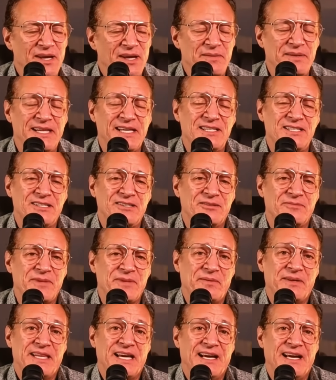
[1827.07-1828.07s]
Maybe they do.
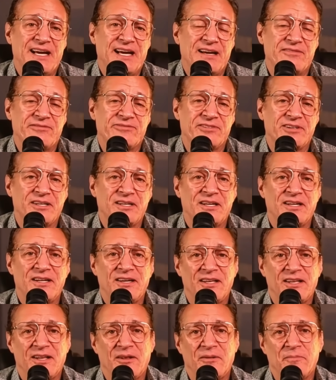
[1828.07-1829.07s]
Maybe they have.
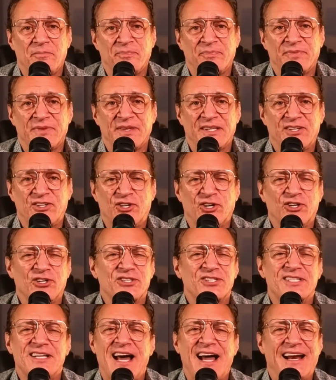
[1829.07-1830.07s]

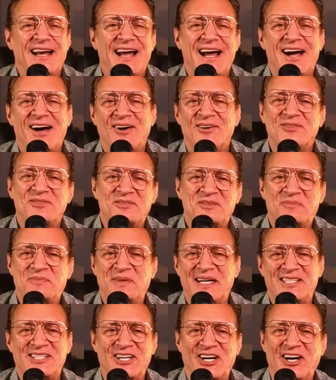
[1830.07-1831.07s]
Girls' night out.
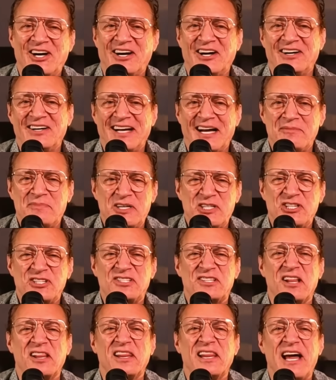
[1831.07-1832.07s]
Picture her. I bet
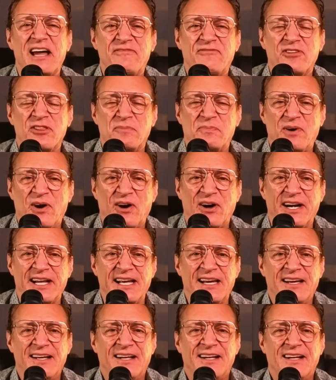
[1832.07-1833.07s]
she's the life of the
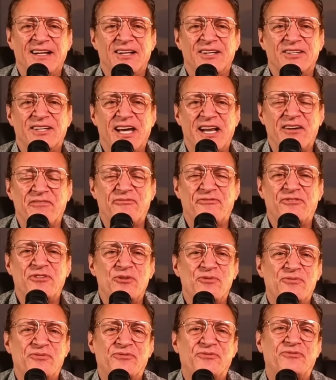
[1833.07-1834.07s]
party. Get a
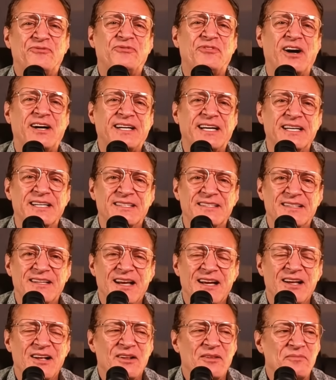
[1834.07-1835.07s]
few fucking
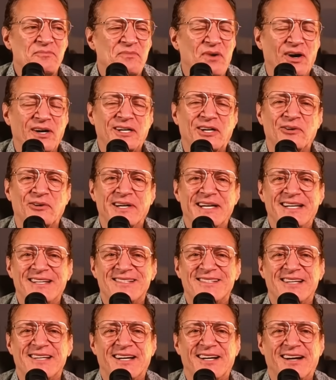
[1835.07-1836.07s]

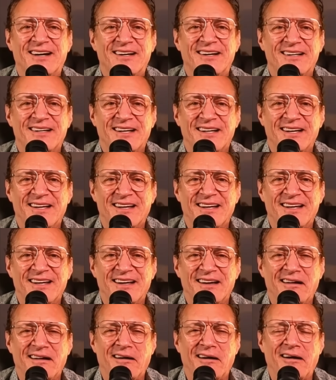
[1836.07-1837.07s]
margaritas in her.
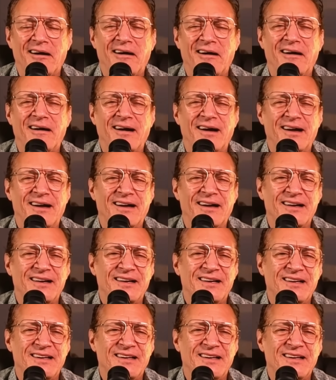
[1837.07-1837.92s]
Ugh.